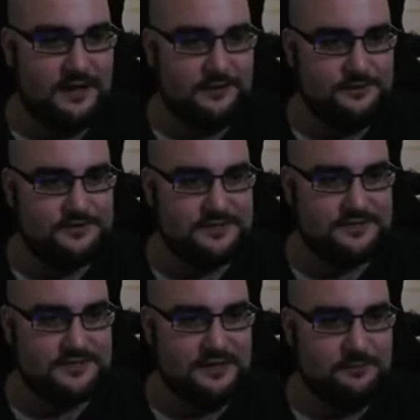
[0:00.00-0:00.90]
Use
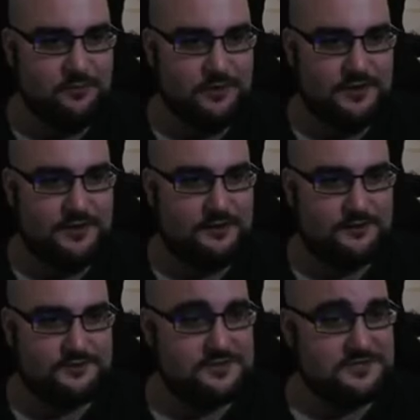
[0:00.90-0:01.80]
this keyboard here
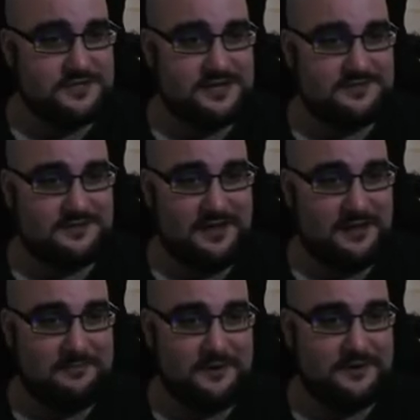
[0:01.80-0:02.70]
just because it has the light
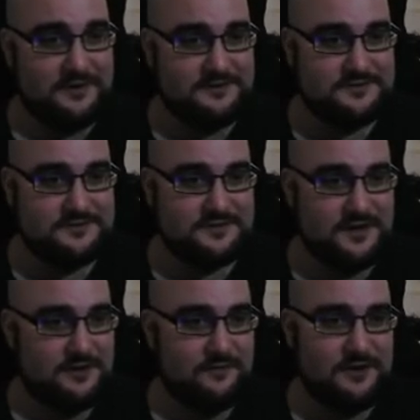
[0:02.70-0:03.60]
up on it.
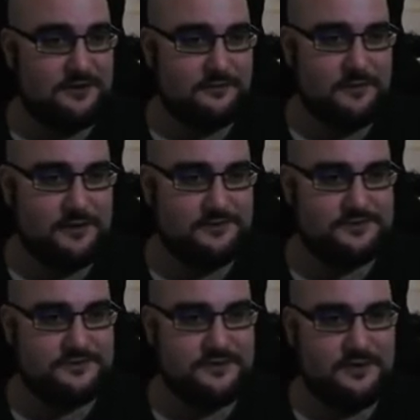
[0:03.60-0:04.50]
Regular
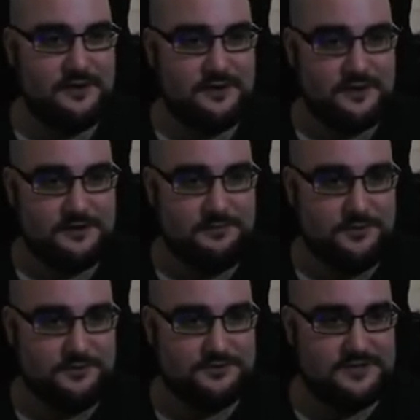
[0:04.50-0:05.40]
mouse.
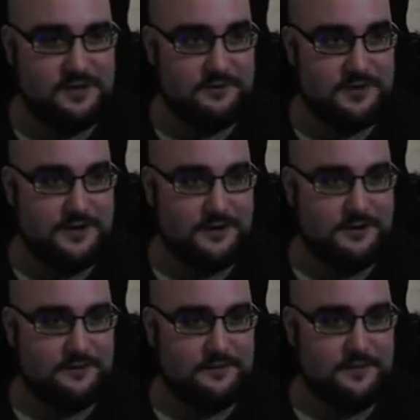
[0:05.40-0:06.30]
Computer's down
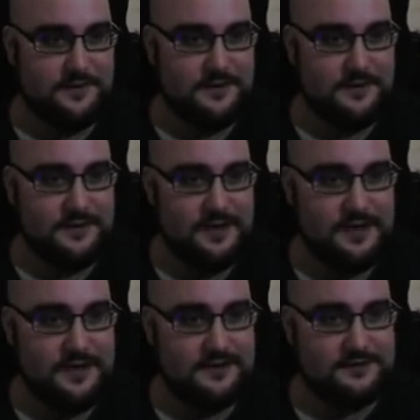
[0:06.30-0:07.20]
here.
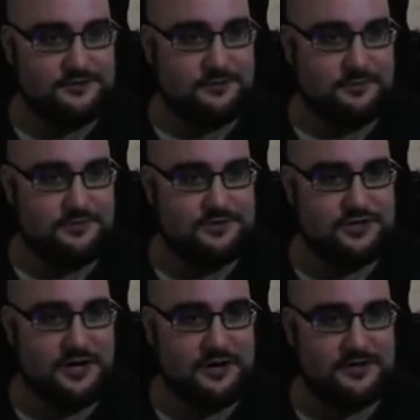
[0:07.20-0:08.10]
And I just went with this
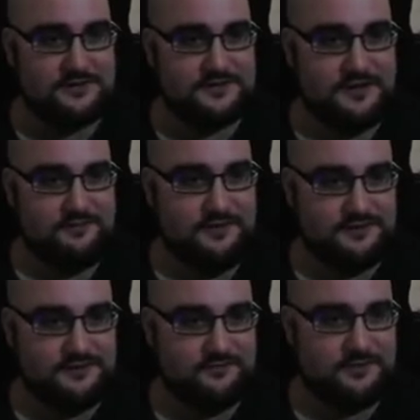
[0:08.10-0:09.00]
chair because I
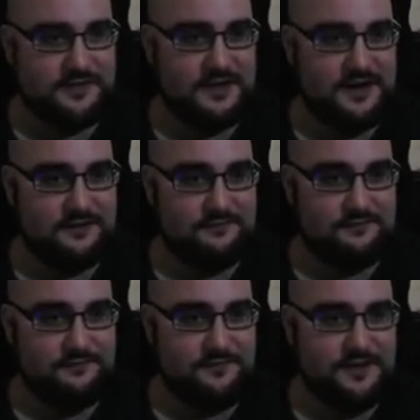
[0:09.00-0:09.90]
felt it really kind of
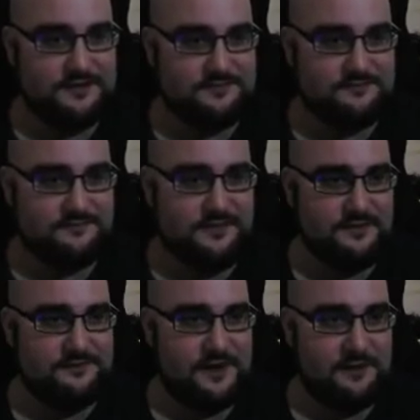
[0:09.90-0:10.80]
fit the
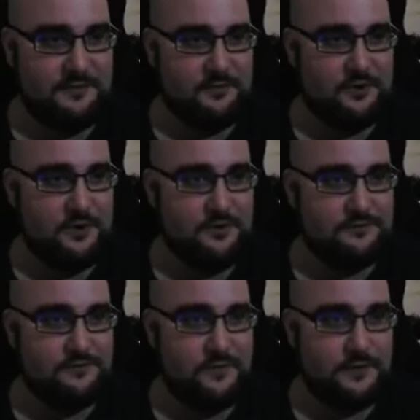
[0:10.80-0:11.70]
environment we're going
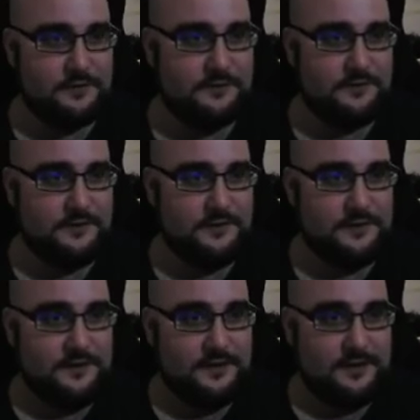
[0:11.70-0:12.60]
for.
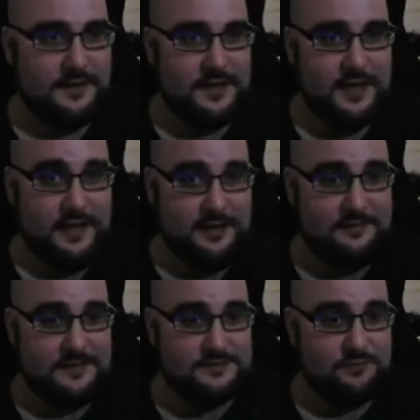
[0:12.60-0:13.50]
And
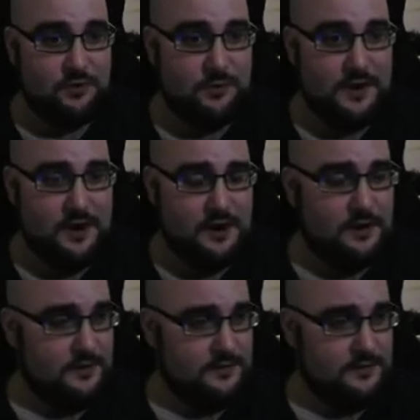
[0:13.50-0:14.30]
that's where we are.